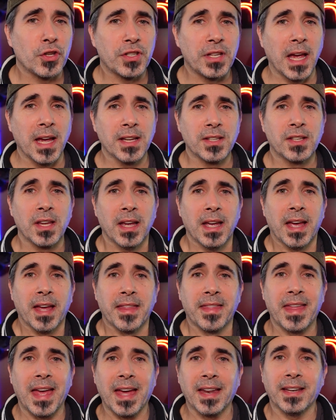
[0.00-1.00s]
says
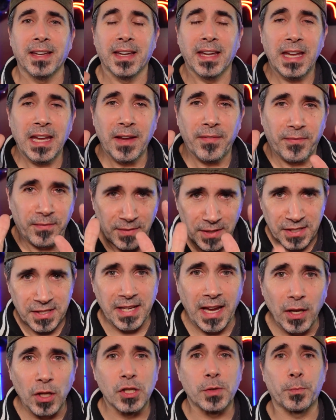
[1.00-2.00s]
that if the
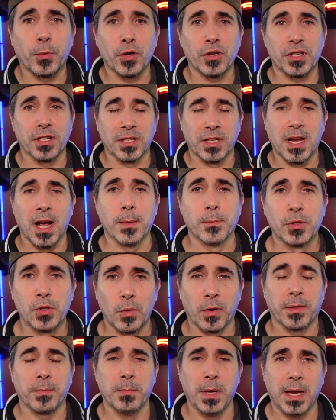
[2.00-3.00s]
salesperson comes
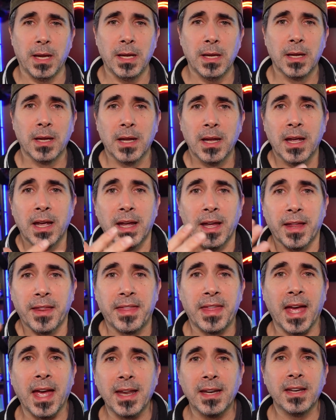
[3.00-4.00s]
with me,
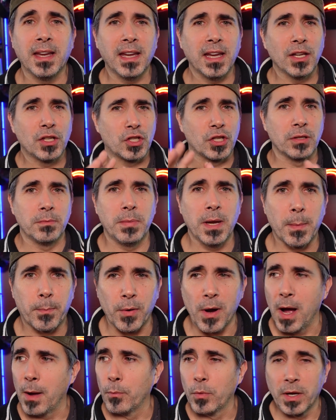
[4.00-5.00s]
then it shouldn't be a
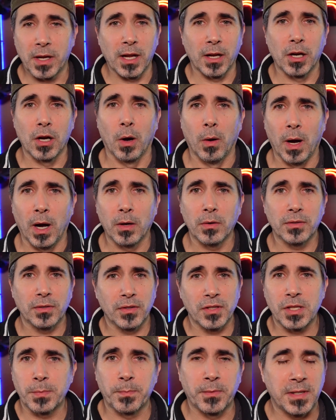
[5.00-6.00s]
problem. We can go
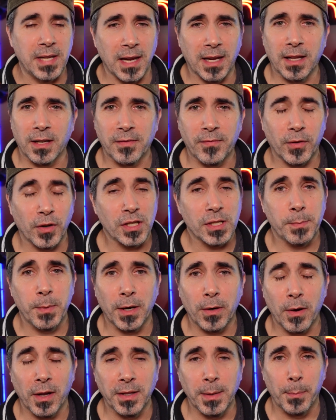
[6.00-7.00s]
out, take it for a
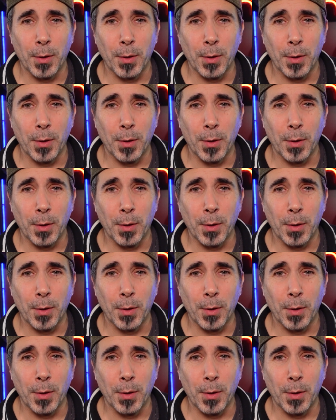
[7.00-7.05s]
spin around the